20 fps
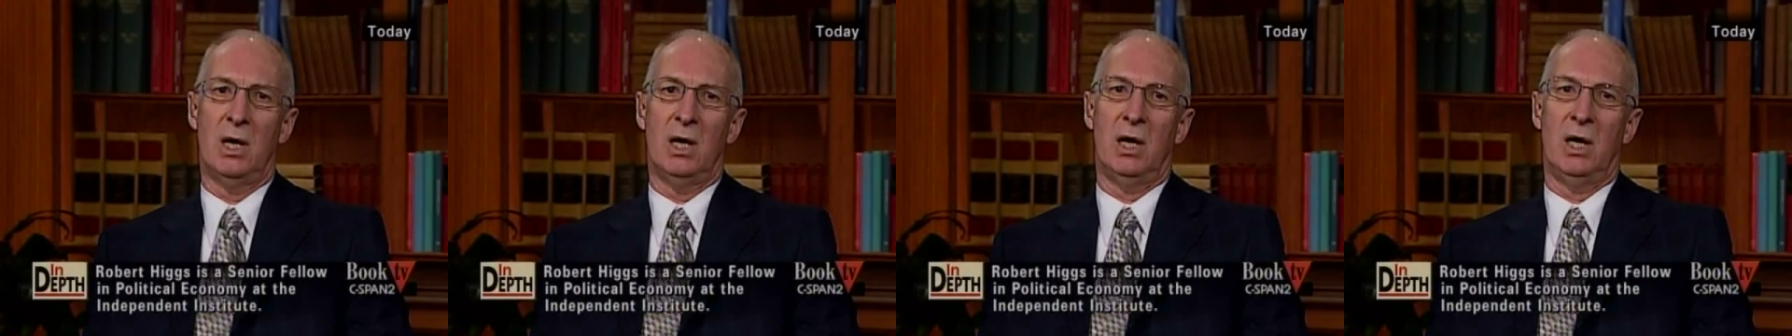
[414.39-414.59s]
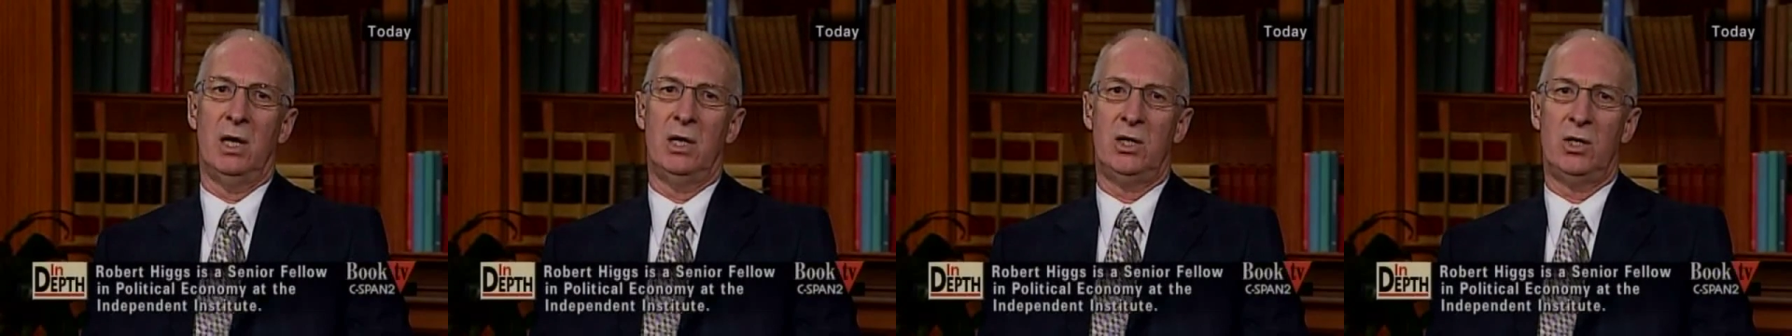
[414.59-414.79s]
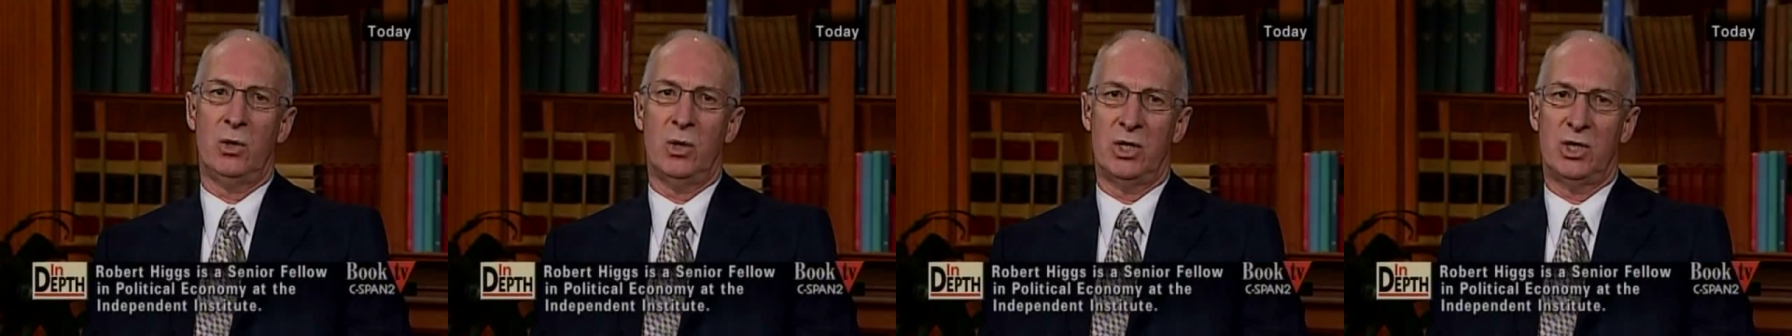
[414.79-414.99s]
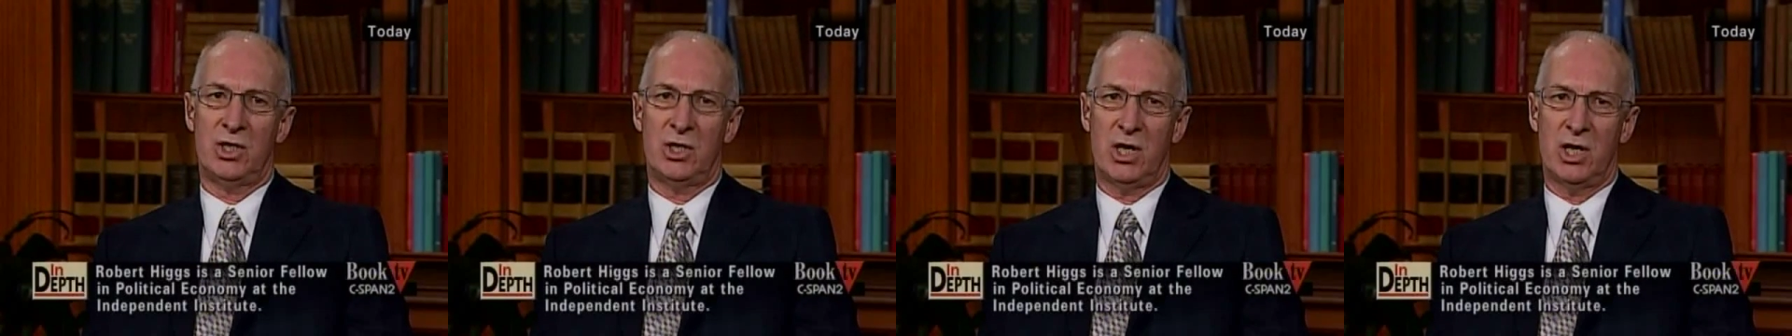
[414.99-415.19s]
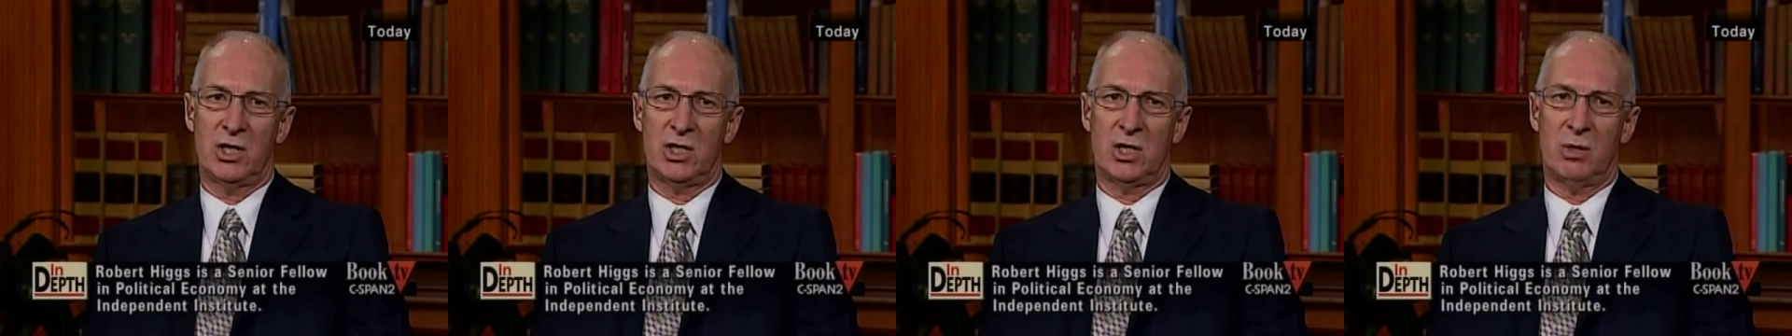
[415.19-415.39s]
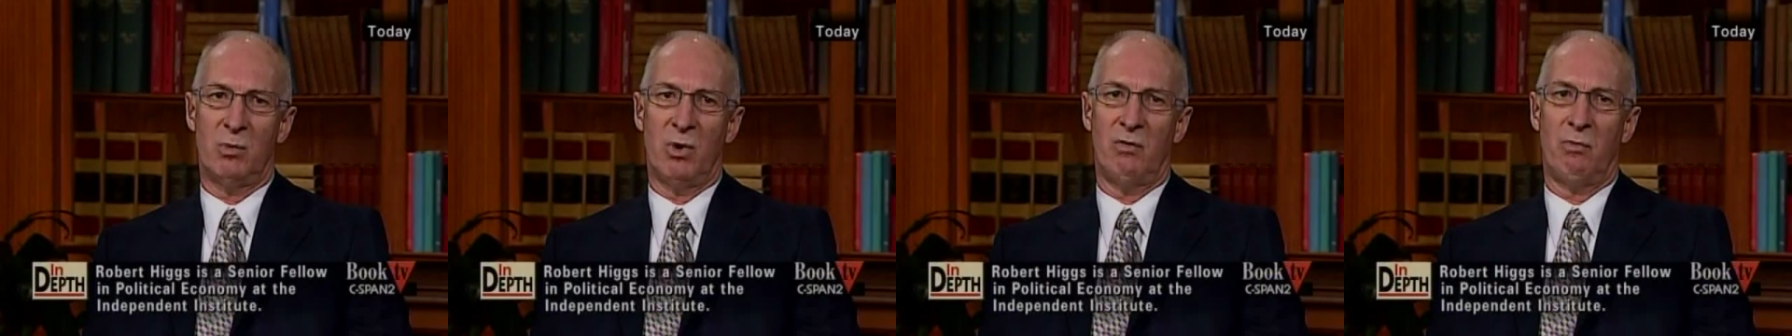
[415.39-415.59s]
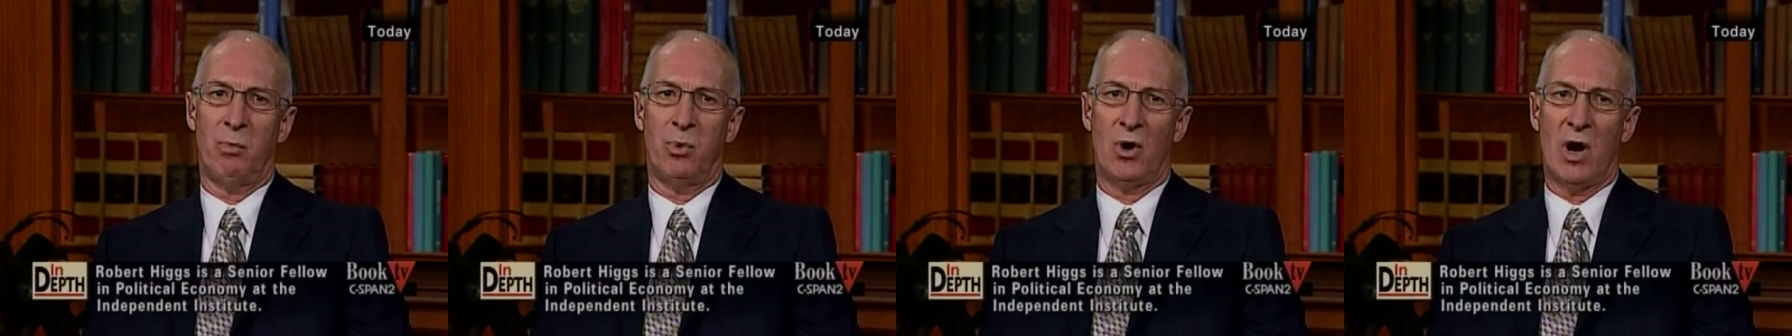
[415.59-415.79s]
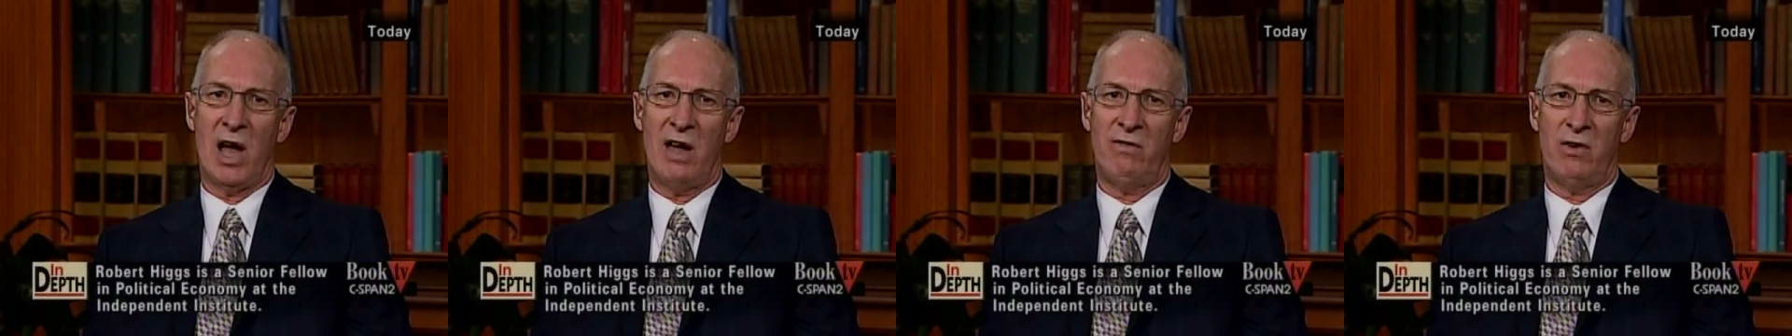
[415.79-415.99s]
into a system of
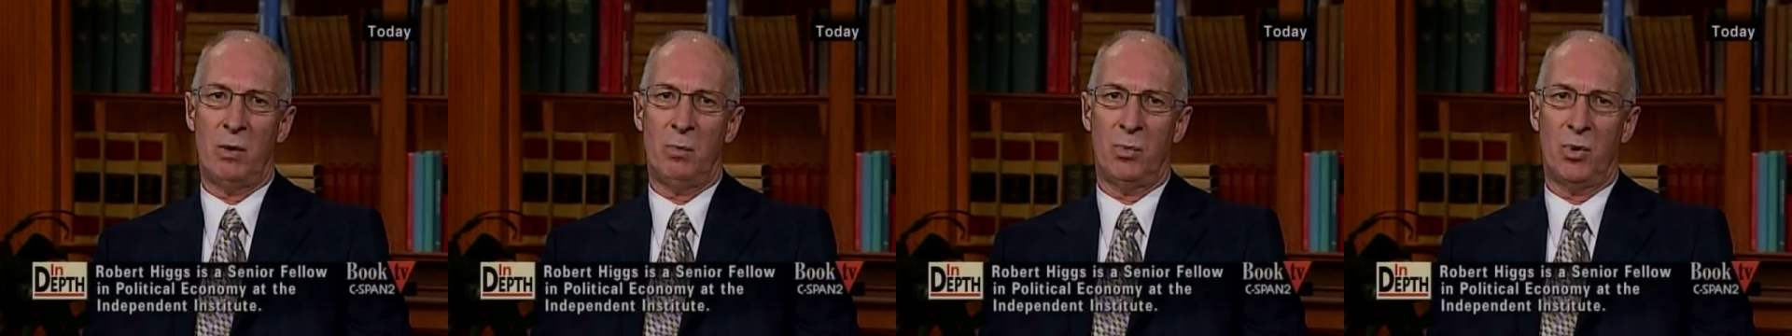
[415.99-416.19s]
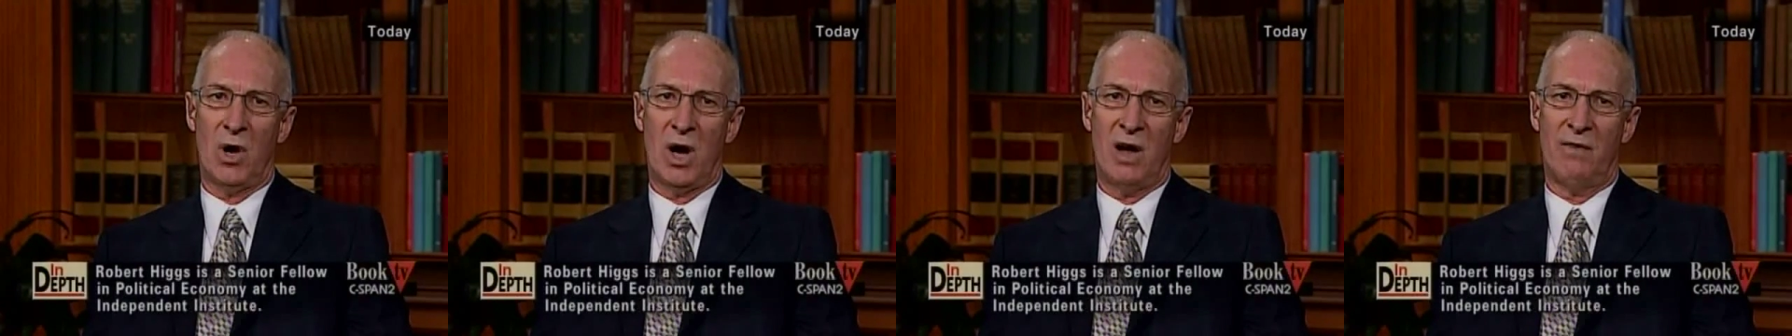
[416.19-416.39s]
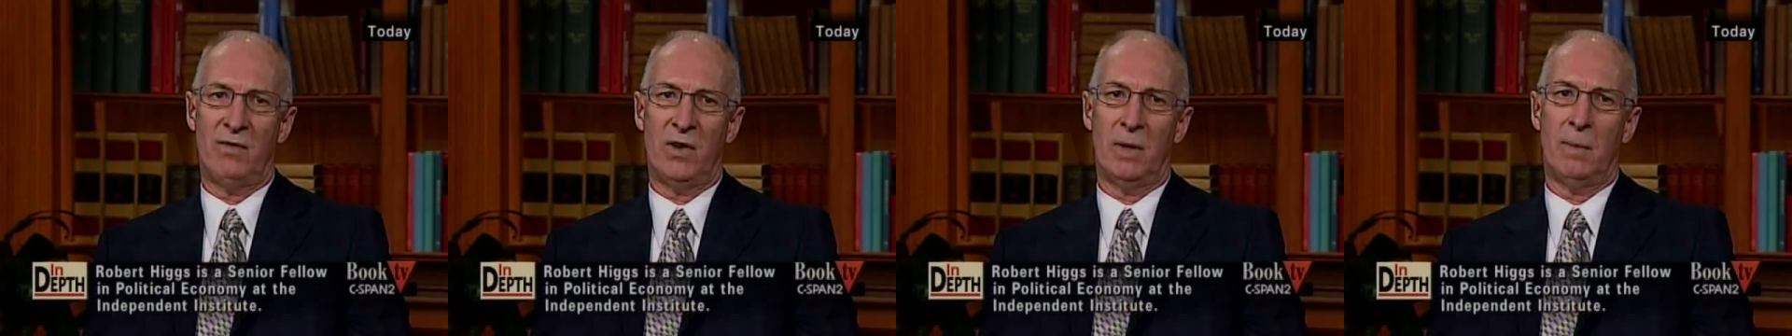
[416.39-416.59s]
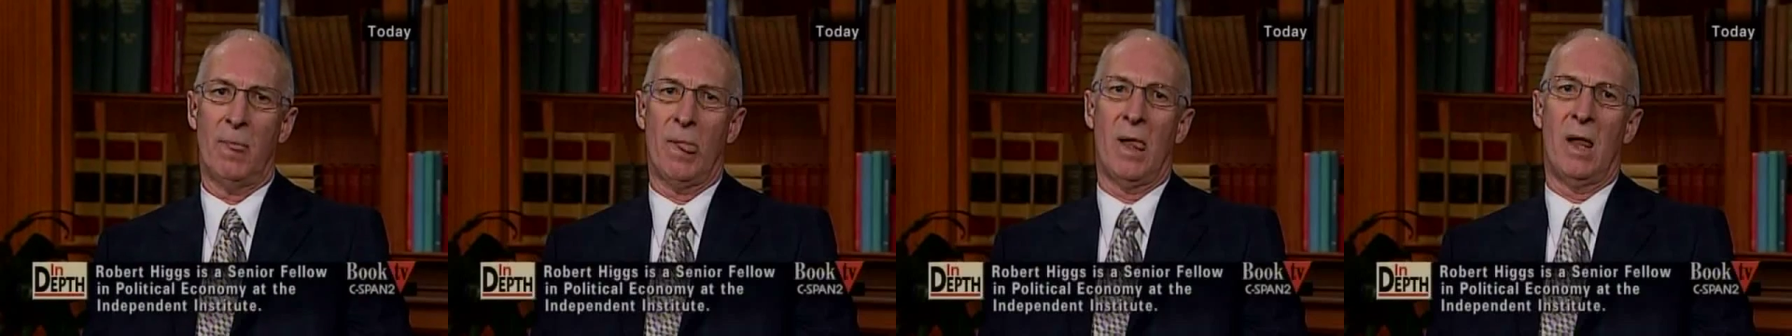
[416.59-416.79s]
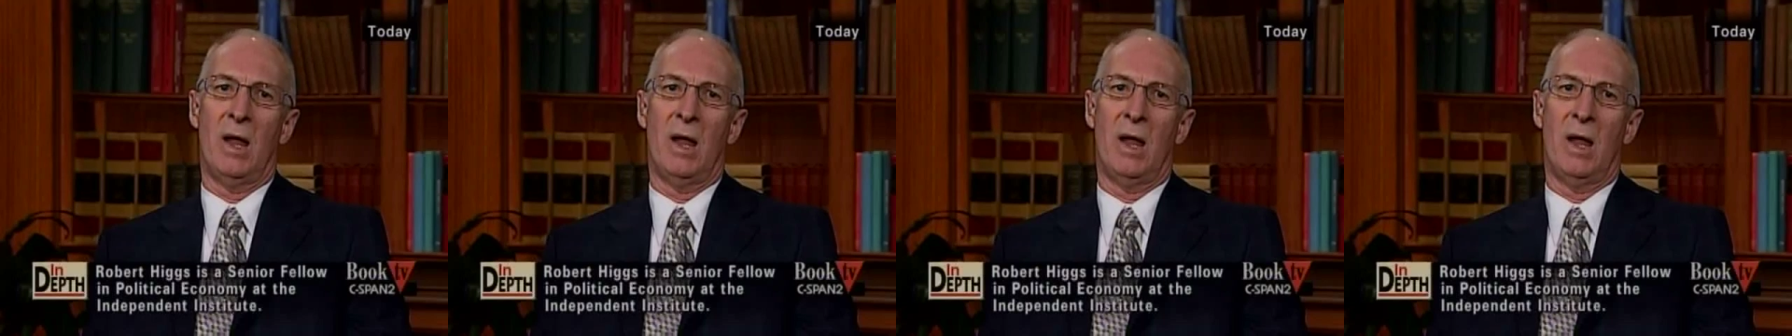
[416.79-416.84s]
private profit